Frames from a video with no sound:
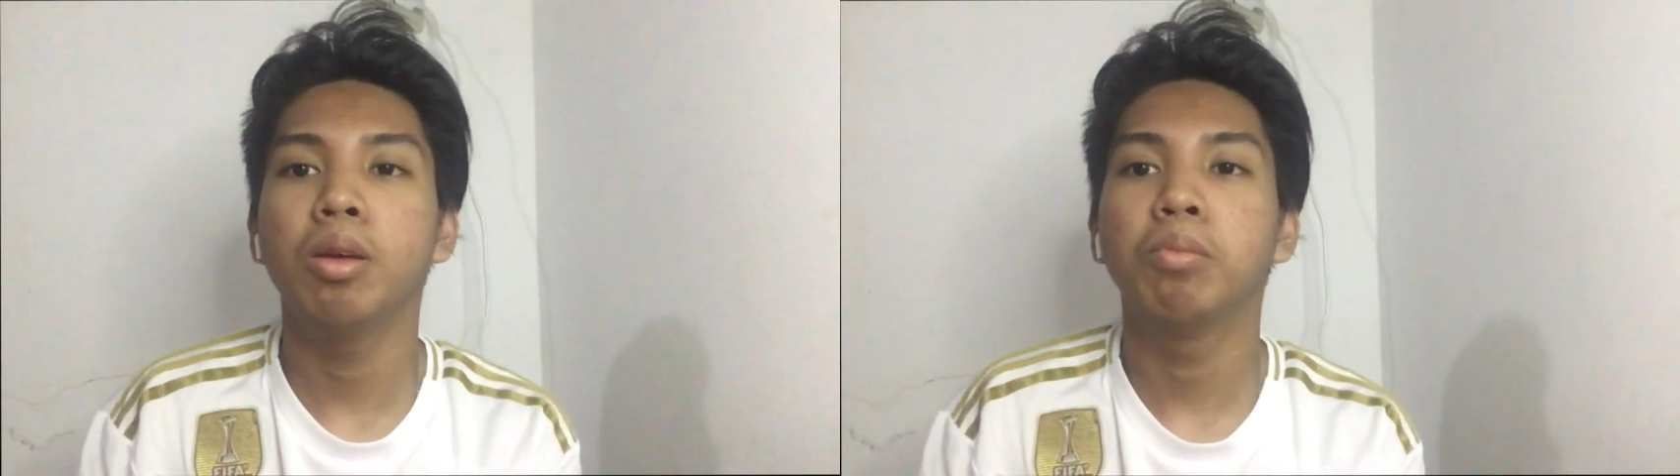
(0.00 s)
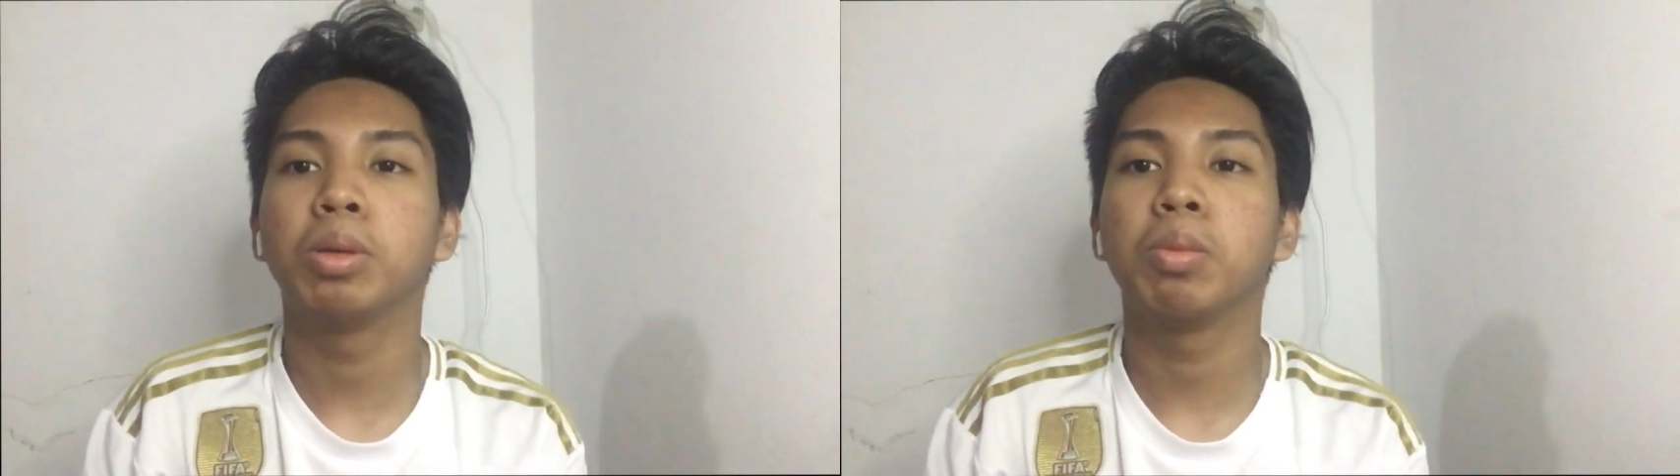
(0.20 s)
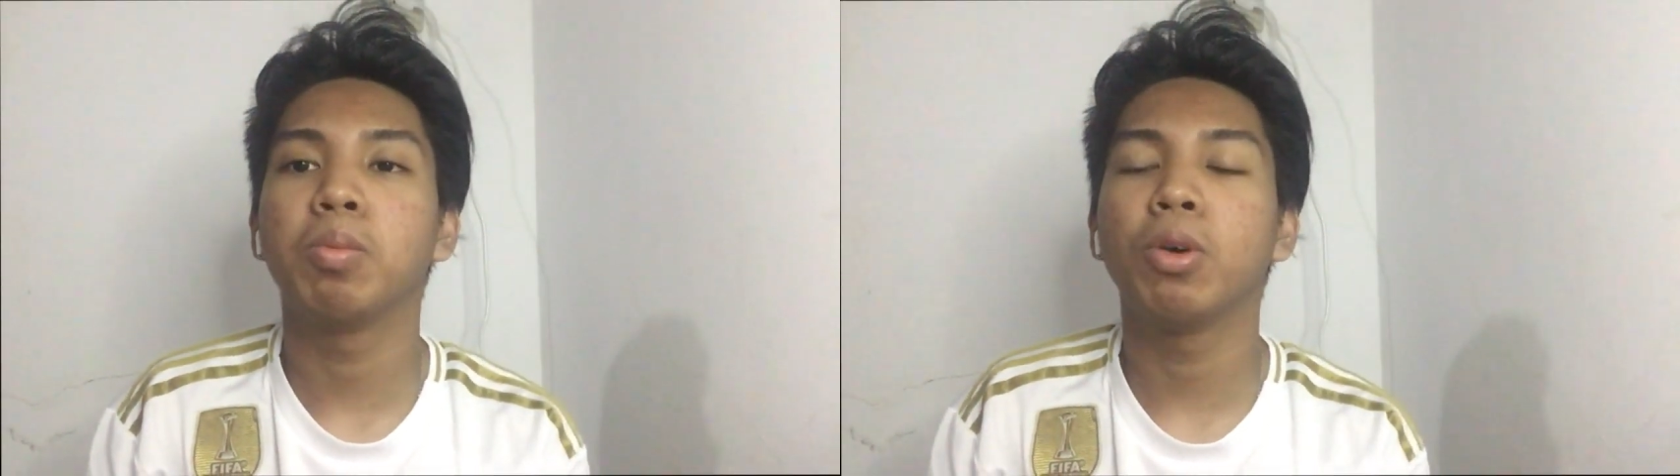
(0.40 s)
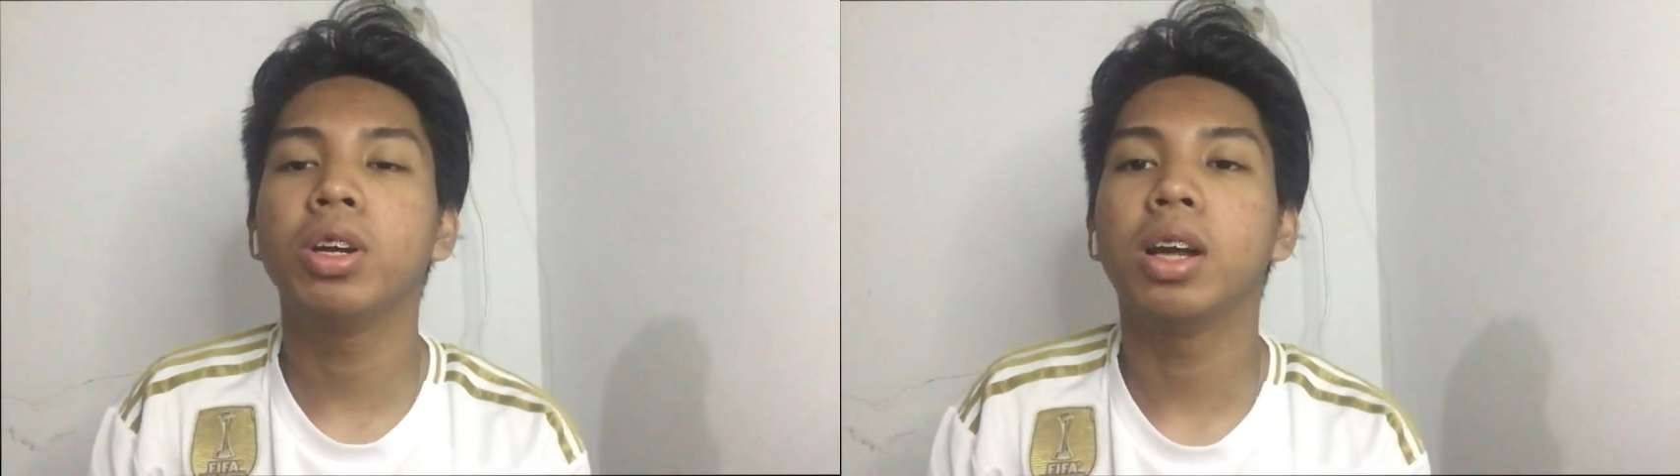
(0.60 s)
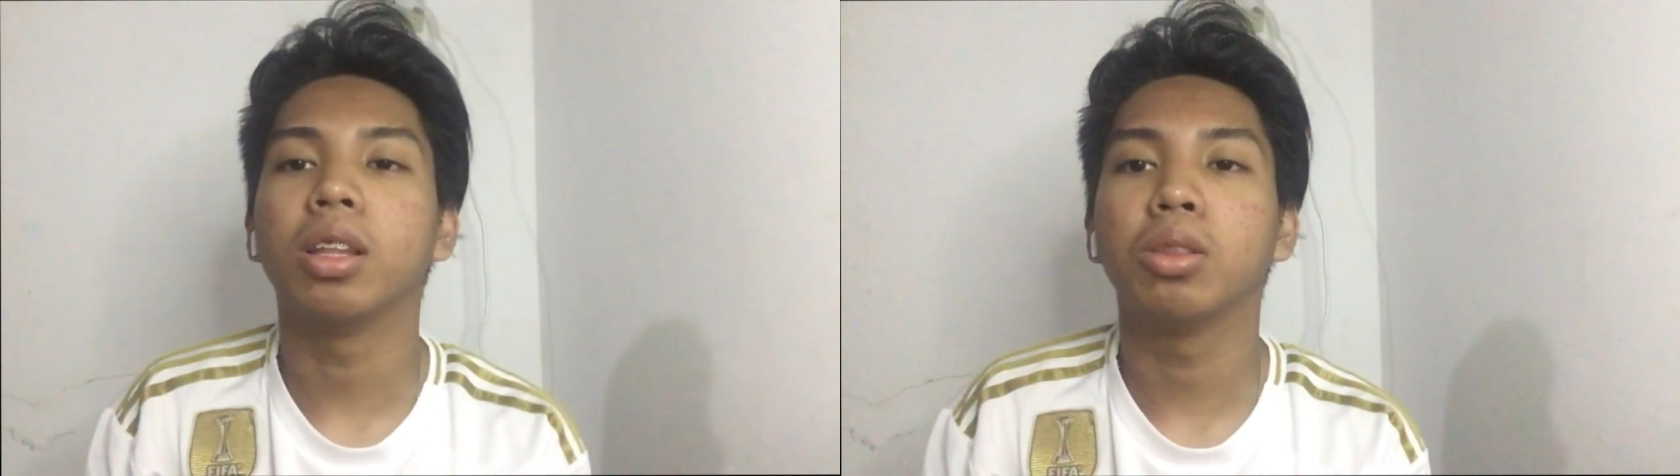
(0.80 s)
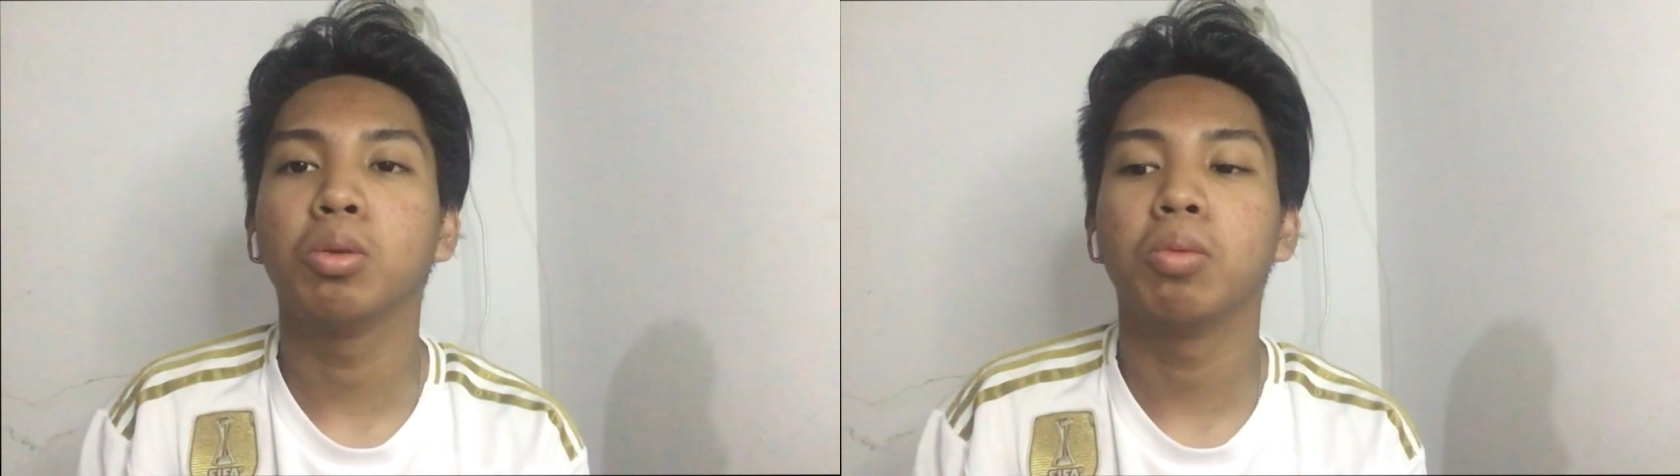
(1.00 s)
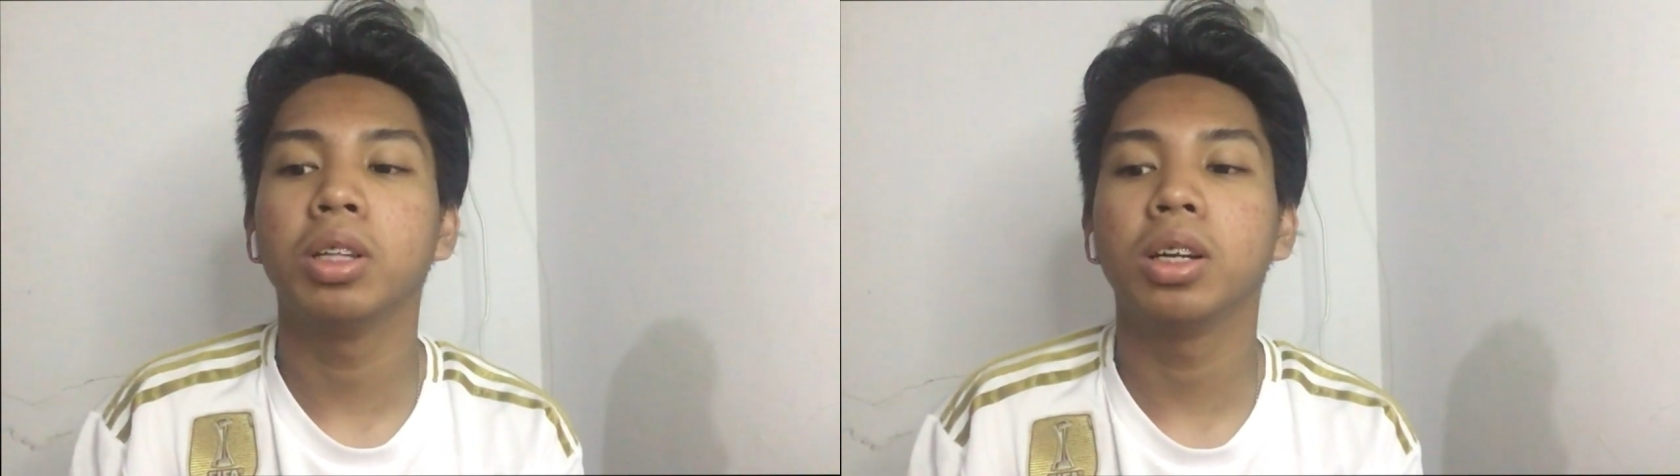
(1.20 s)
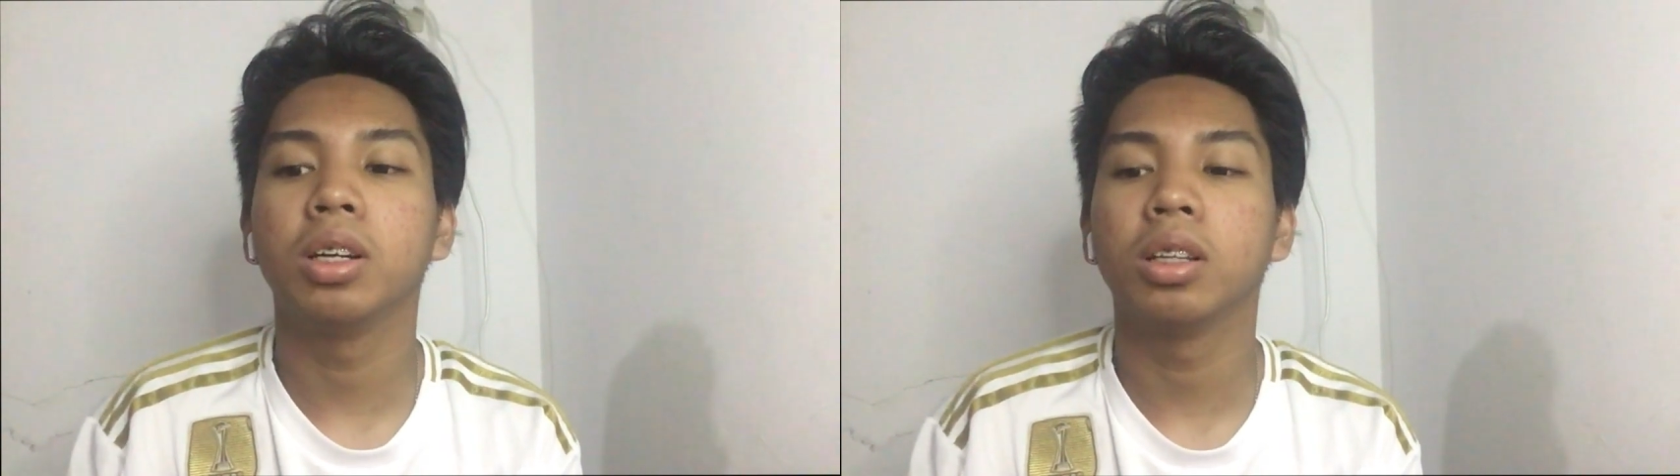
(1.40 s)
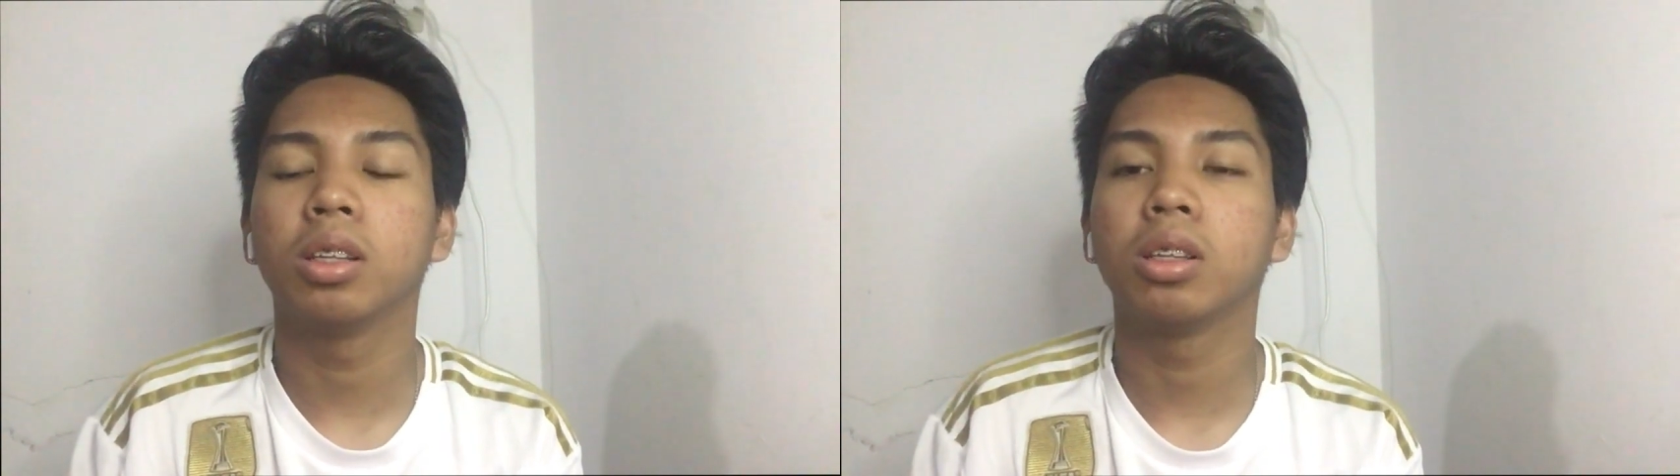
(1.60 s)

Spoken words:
But before that, what are the